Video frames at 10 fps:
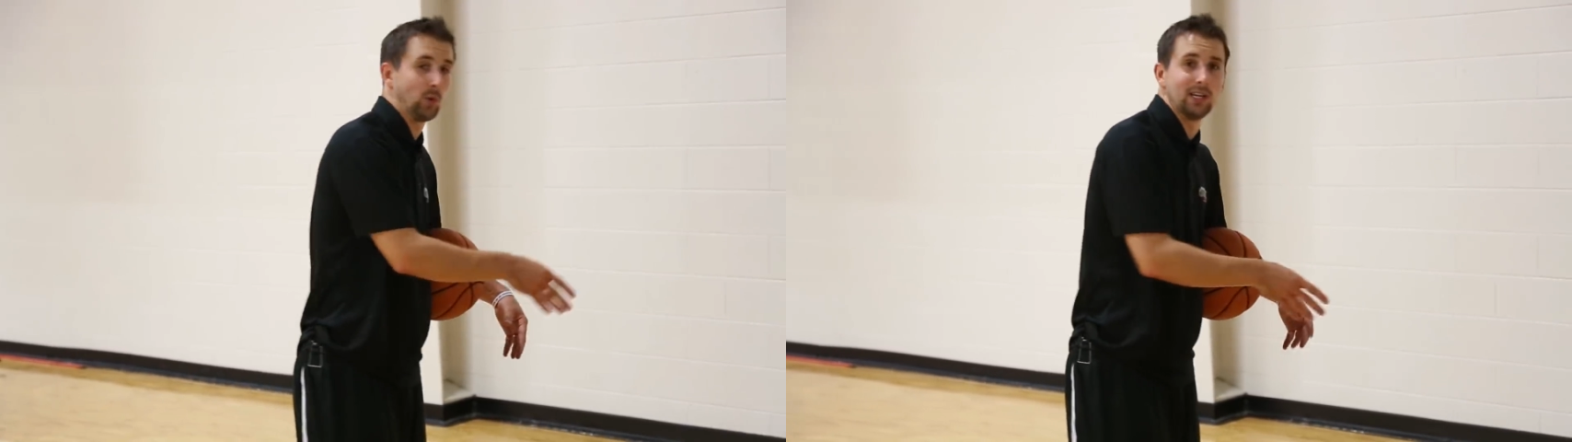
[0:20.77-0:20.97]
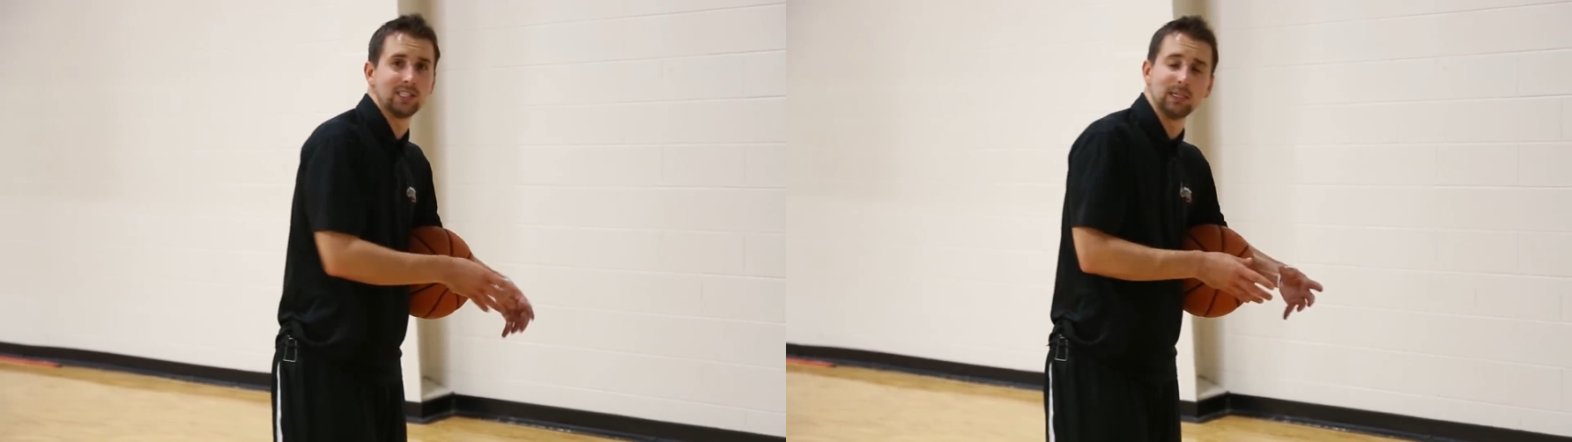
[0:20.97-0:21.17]

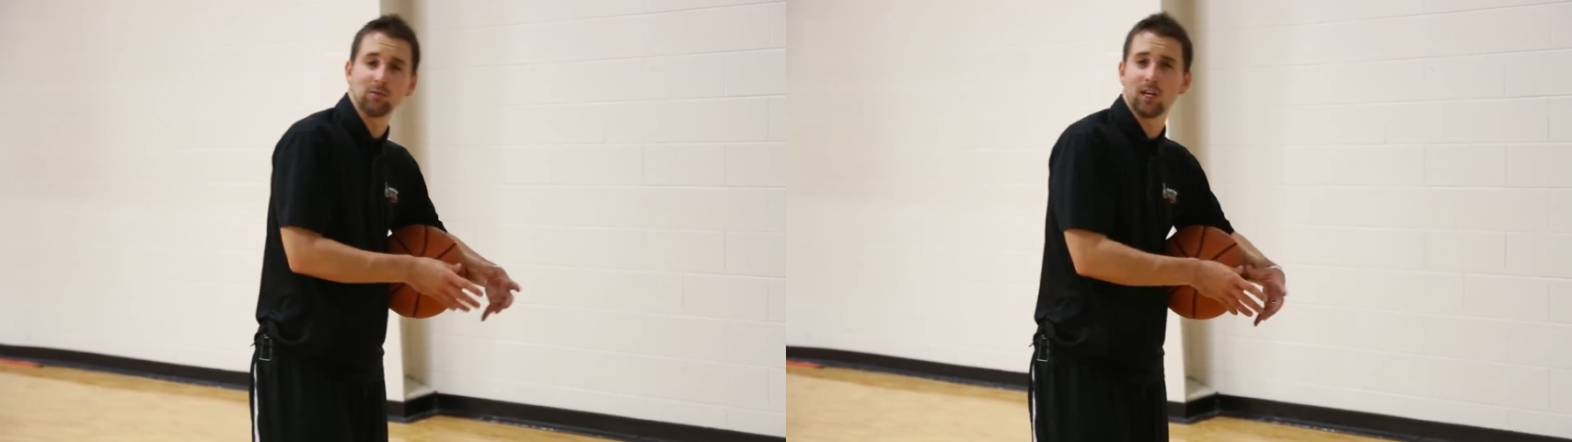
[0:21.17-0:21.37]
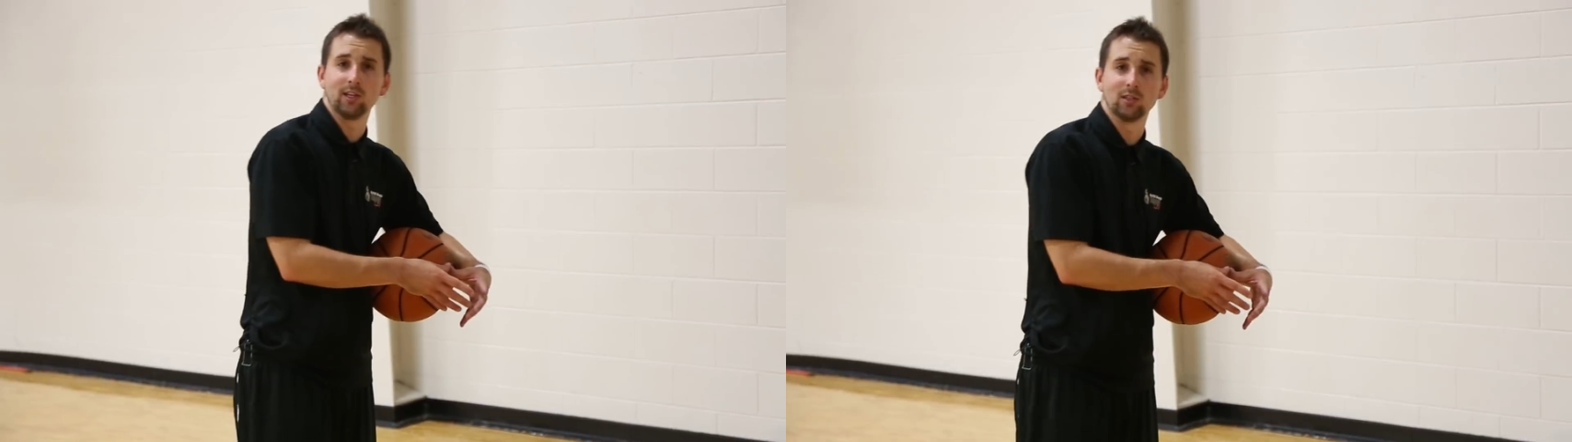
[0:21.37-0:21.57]
where it
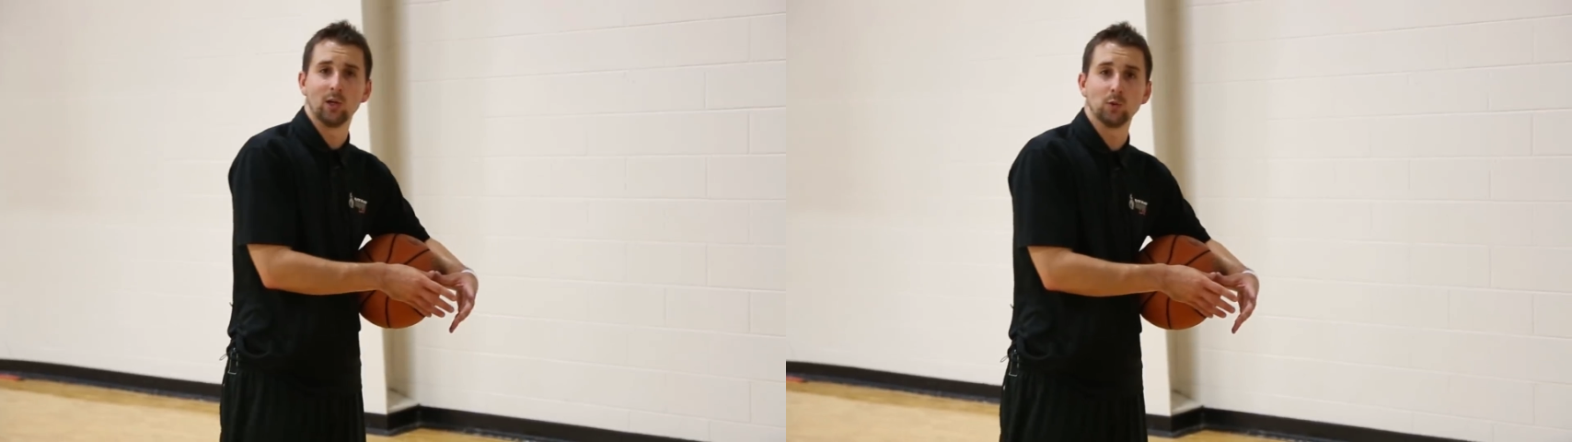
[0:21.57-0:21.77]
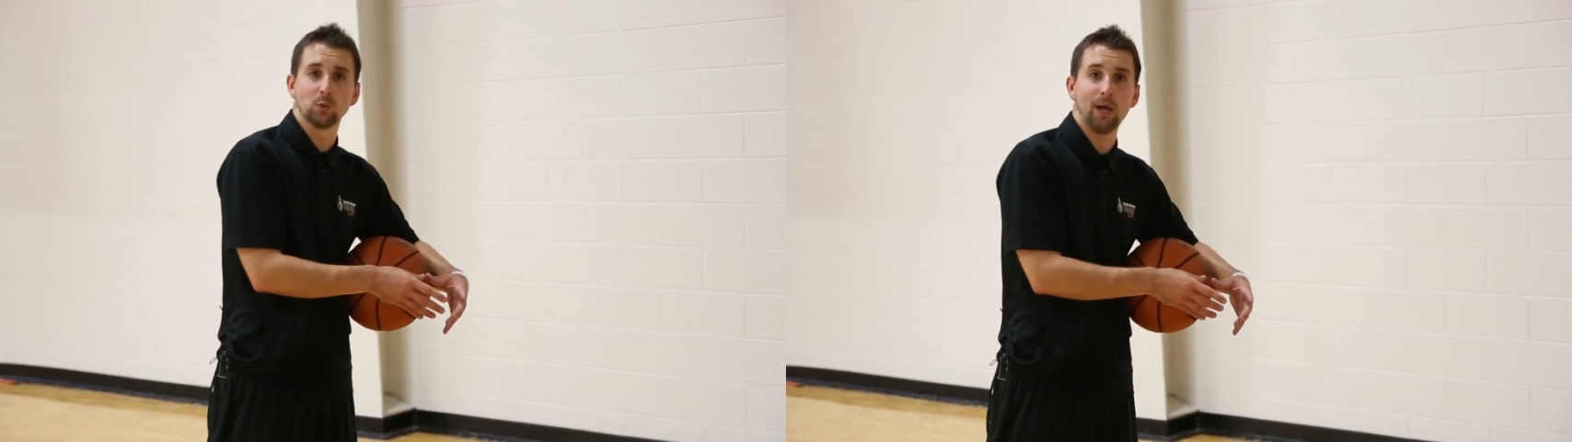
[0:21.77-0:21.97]
seems like there's
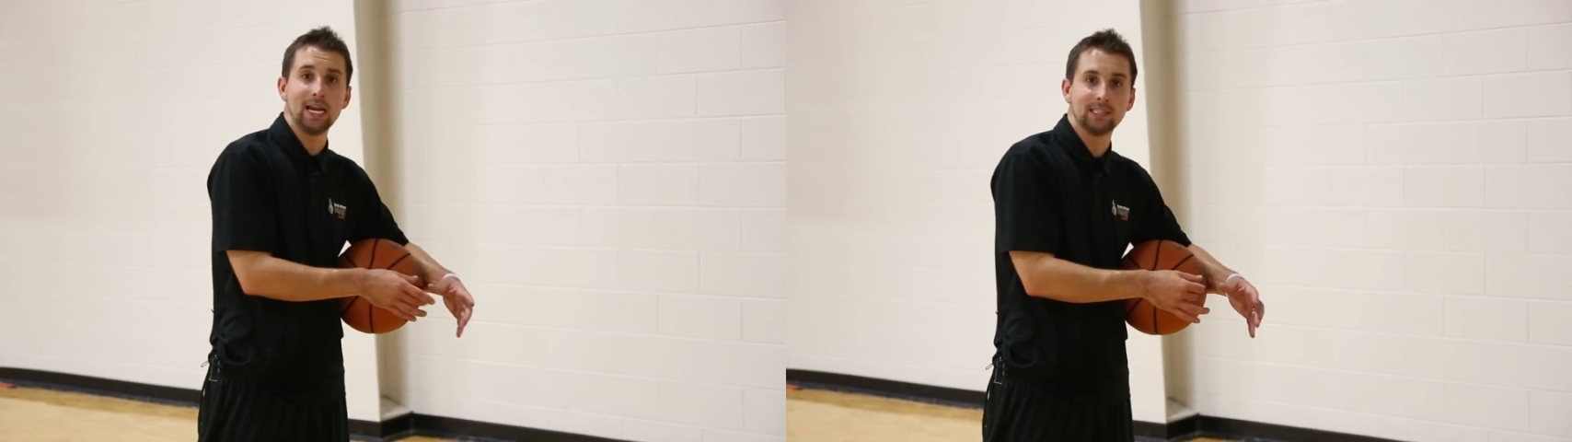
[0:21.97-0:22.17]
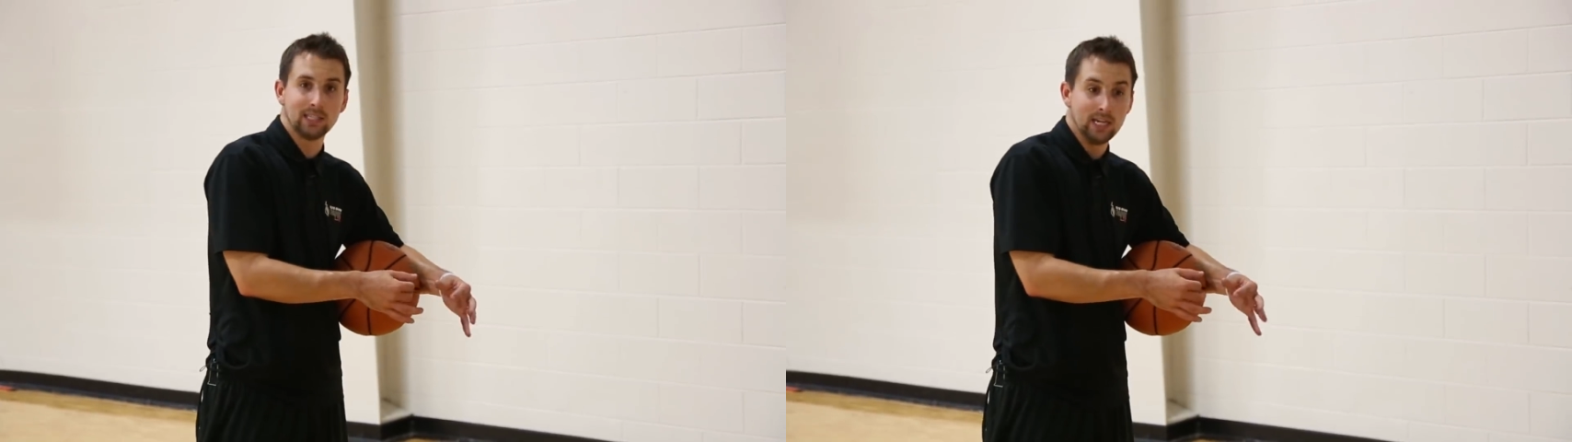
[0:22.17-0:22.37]
no
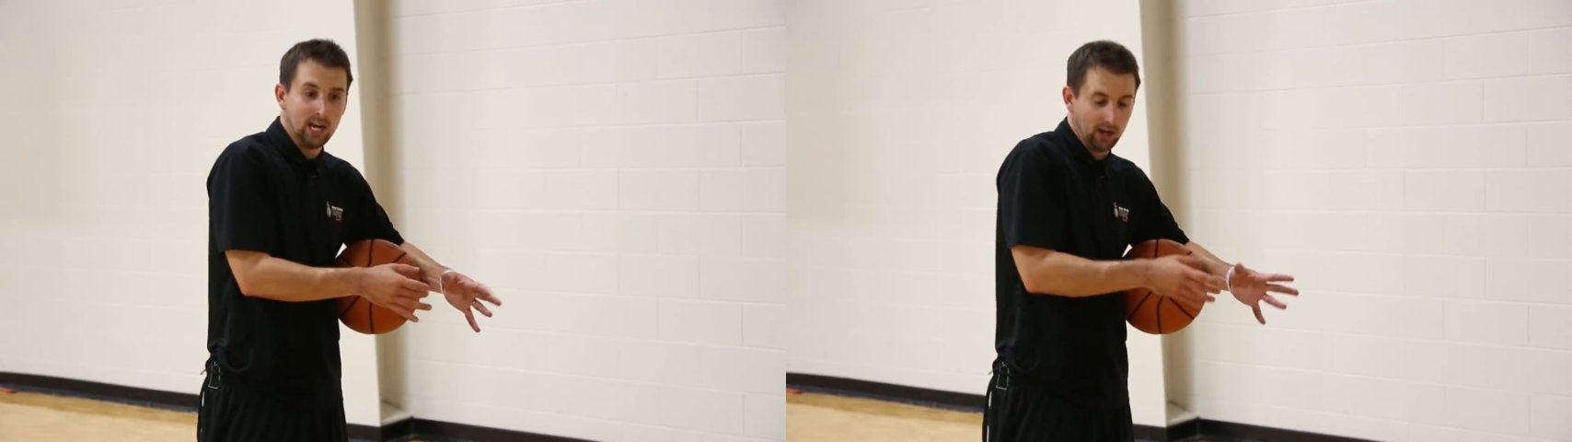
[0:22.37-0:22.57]
space,